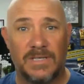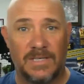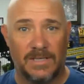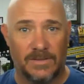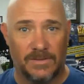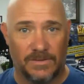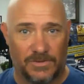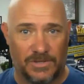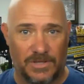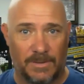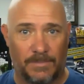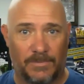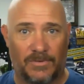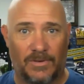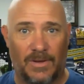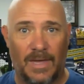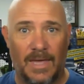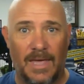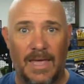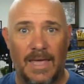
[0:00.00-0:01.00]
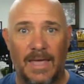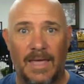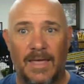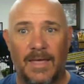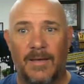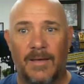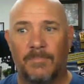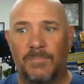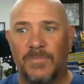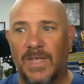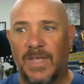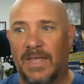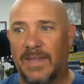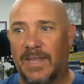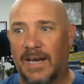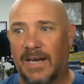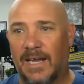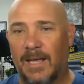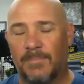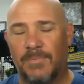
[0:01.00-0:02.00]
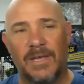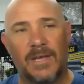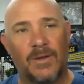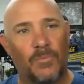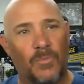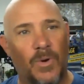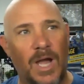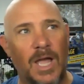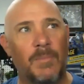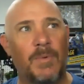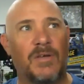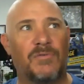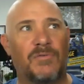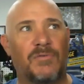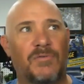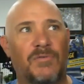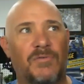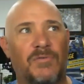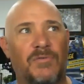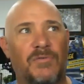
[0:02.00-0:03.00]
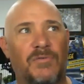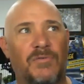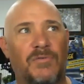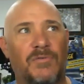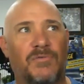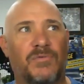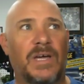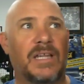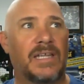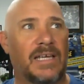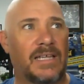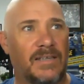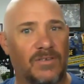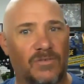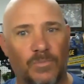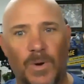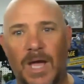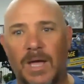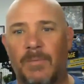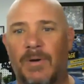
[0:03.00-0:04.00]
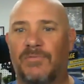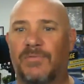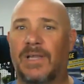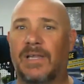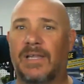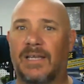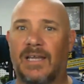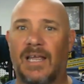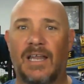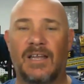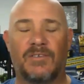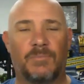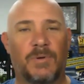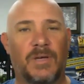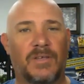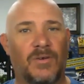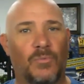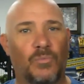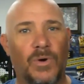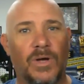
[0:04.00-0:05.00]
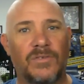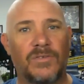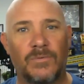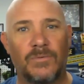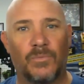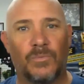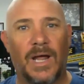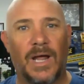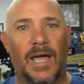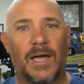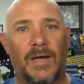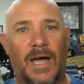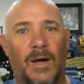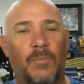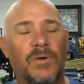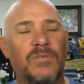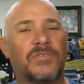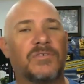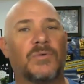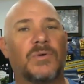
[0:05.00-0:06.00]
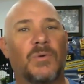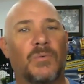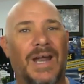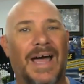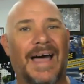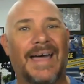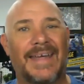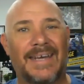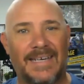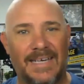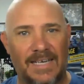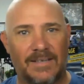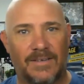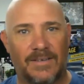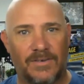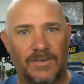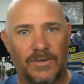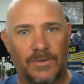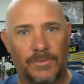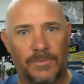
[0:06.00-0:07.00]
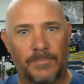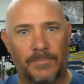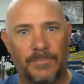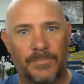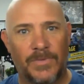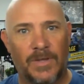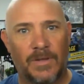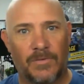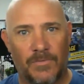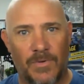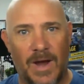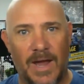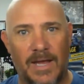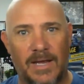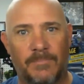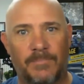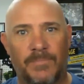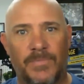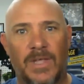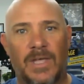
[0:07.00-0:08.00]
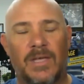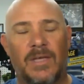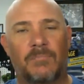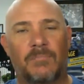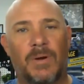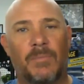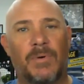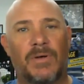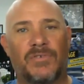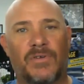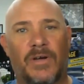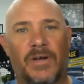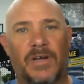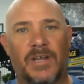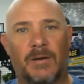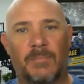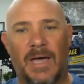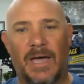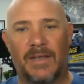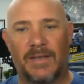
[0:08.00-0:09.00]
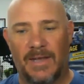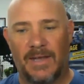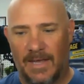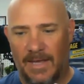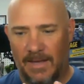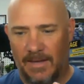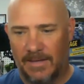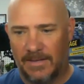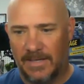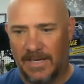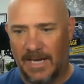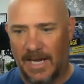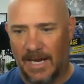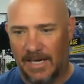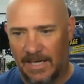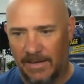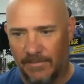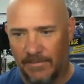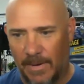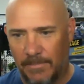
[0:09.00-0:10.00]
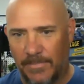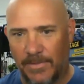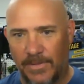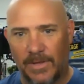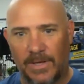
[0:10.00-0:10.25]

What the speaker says: dealerships. And then I kept thinking, why am I failing at this? Why am I failing? And it's because it wasn't what I wasn't doing what I needed to do, right? Remember I was talking about you got to give up